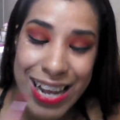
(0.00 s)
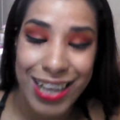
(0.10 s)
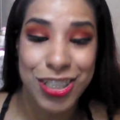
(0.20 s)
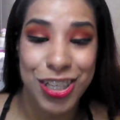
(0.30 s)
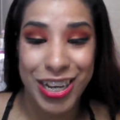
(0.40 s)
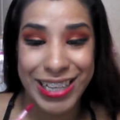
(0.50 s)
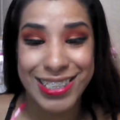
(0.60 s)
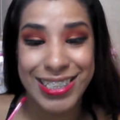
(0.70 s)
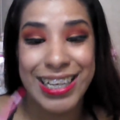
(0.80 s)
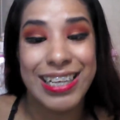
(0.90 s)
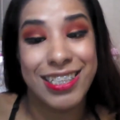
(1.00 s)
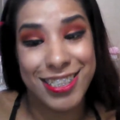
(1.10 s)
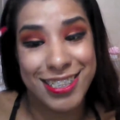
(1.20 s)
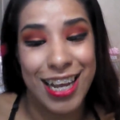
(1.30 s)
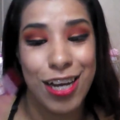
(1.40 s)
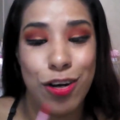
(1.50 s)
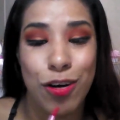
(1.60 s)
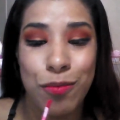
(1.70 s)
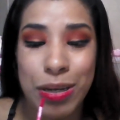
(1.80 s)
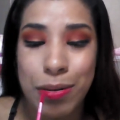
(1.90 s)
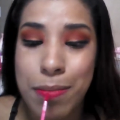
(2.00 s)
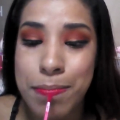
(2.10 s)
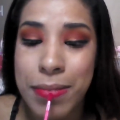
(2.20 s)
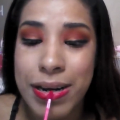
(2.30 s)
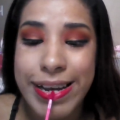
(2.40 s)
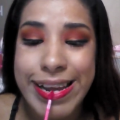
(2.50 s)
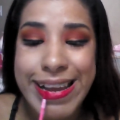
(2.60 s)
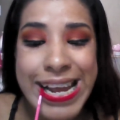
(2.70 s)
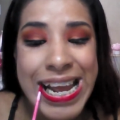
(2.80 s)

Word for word: As you can see, it does not go with my